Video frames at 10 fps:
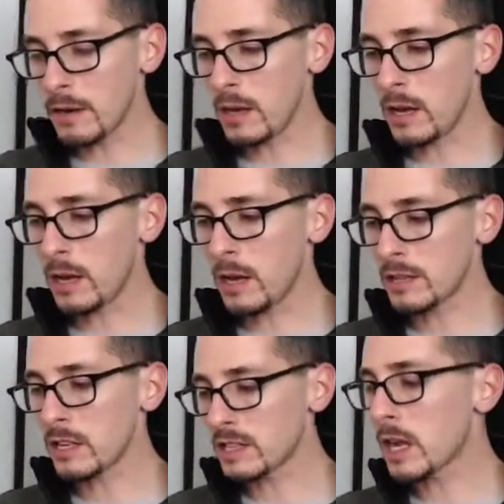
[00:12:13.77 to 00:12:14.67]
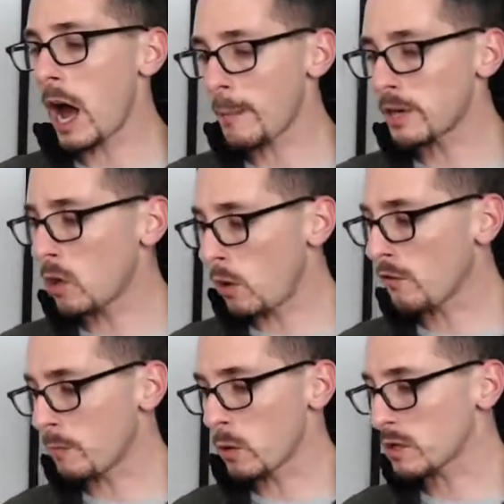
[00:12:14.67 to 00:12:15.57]
It's a common goal for
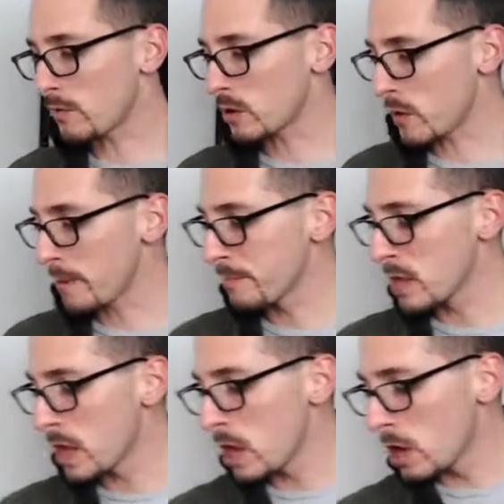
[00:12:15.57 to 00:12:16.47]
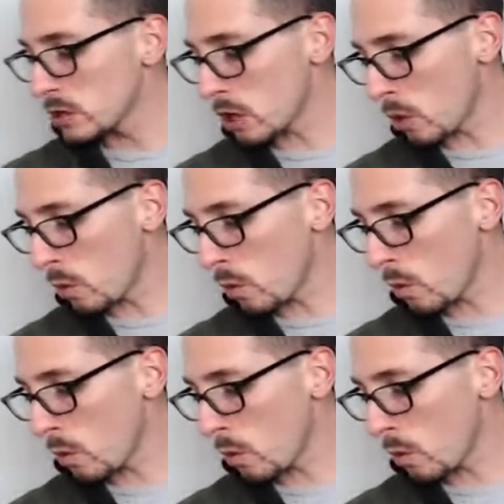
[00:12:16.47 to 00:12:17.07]
most of us, right? So,